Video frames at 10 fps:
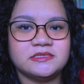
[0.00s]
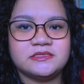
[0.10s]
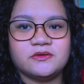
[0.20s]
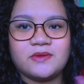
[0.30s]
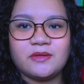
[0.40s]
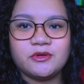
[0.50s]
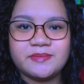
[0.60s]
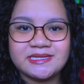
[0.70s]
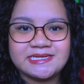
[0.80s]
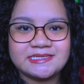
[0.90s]
So while we're
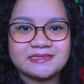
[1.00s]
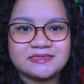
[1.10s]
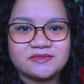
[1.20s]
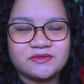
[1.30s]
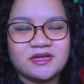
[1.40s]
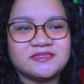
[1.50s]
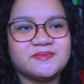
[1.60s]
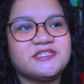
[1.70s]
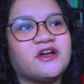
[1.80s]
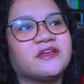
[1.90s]
building this, we'll also
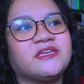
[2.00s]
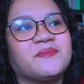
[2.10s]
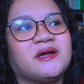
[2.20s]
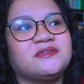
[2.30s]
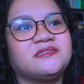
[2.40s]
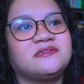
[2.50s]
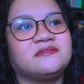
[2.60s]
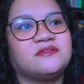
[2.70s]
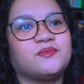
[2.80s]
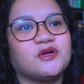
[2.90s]
be talking about
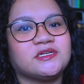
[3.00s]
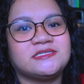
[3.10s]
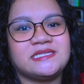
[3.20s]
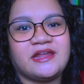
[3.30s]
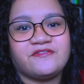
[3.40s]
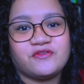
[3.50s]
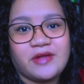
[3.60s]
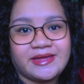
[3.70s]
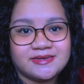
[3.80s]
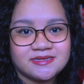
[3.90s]
the books that I've
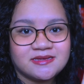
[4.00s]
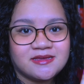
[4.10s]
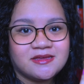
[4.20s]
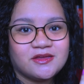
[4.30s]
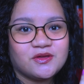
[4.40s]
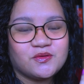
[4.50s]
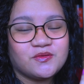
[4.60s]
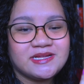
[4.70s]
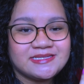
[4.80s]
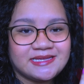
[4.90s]
read
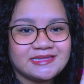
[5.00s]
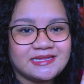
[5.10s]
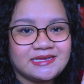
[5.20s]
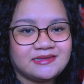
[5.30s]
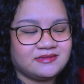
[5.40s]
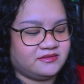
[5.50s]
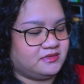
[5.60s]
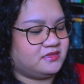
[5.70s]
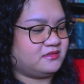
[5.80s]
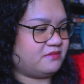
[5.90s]
recently.
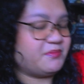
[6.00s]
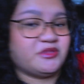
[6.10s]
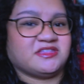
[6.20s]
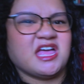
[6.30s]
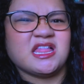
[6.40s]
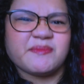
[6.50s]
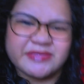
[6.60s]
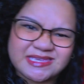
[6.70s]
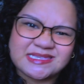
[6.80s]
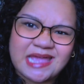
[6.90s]
Let me put
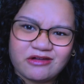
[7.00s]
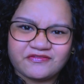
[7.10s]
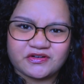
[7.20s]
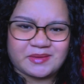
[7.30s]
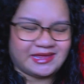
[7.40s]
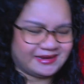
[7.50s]
this down for a bit.